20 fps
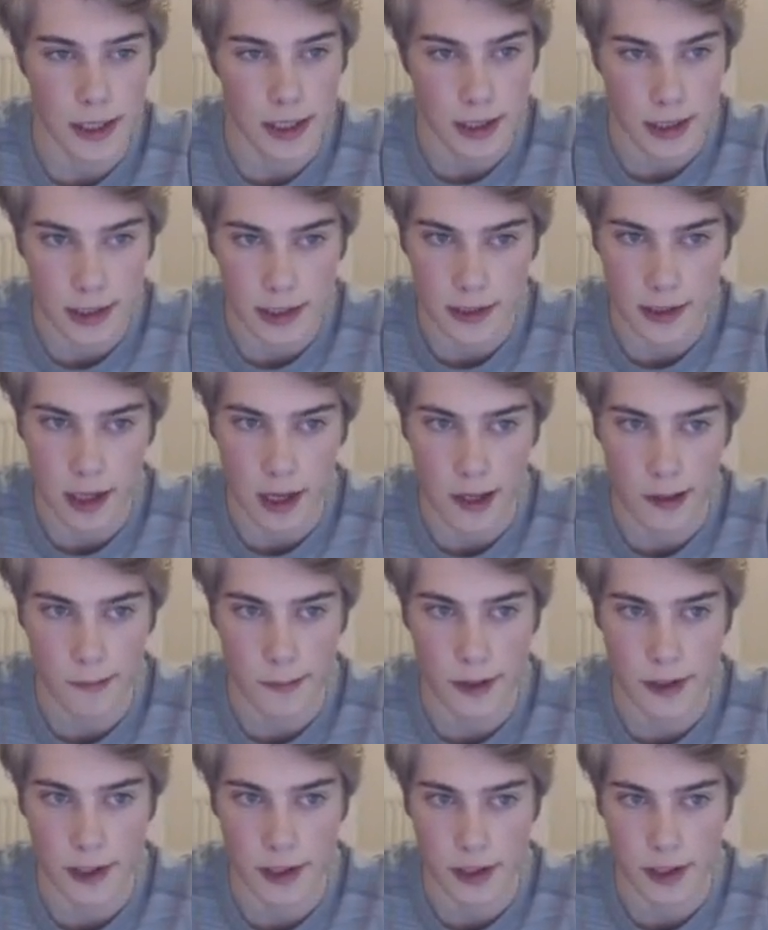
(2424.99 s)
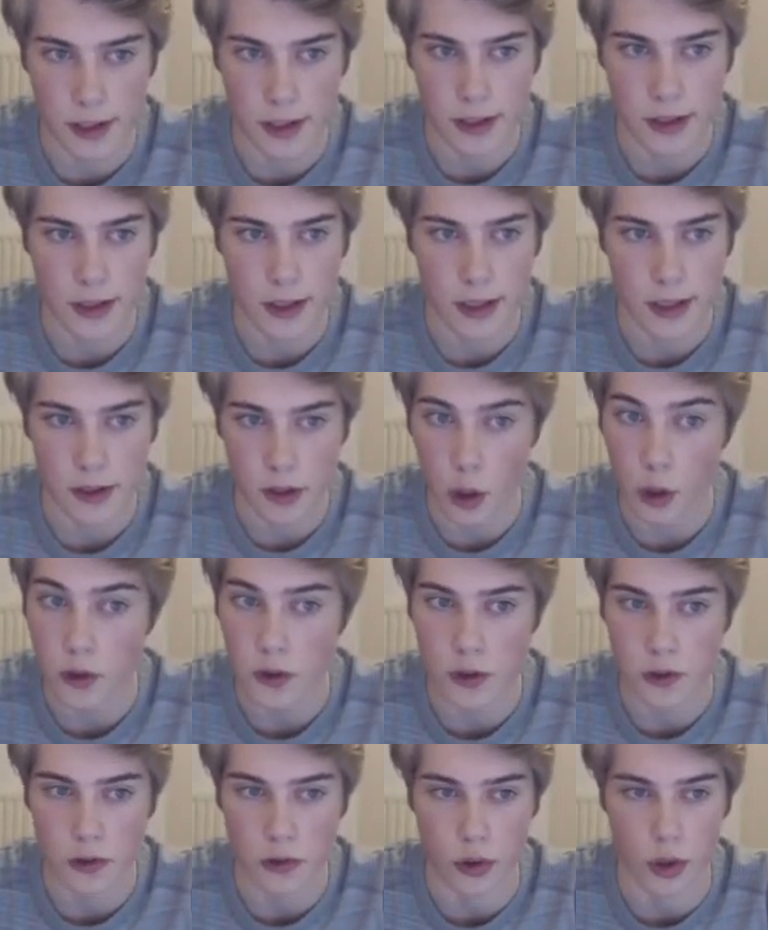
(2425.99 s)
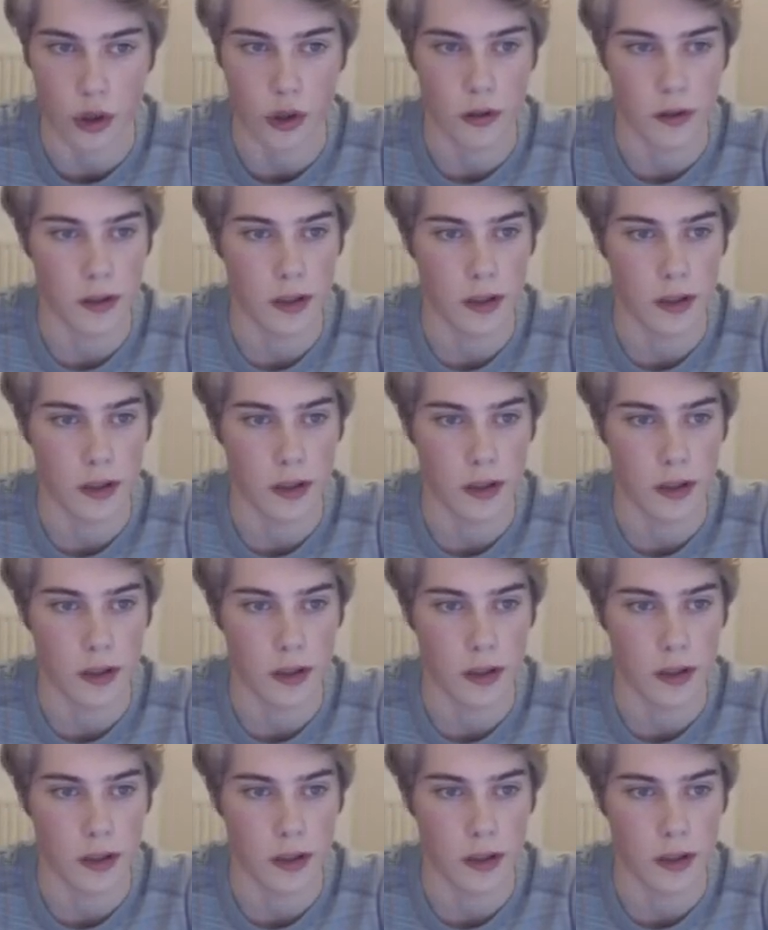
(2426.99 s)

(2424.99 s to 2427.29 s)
in this kind of position is also draw.